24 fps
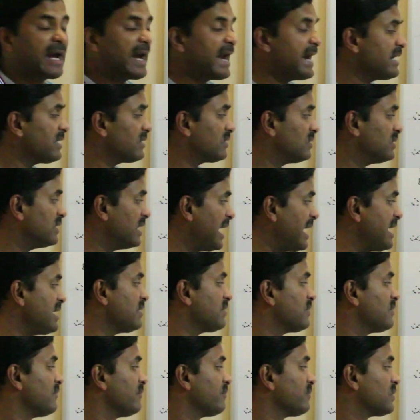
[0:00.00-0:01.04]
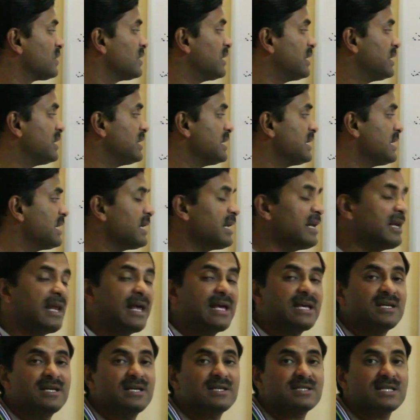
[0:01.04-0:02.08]
and then the DNA
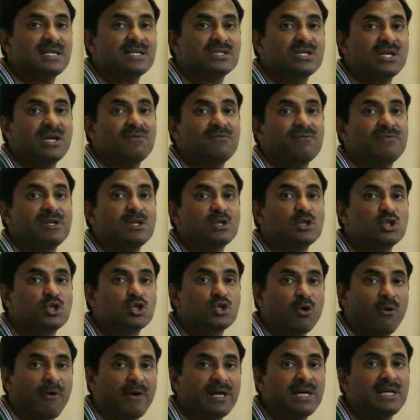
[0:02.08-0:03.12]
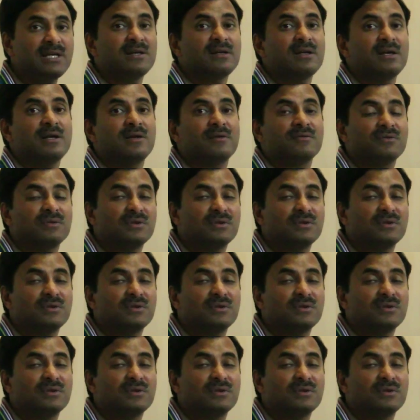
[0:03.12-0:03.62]
ligase enzyme will join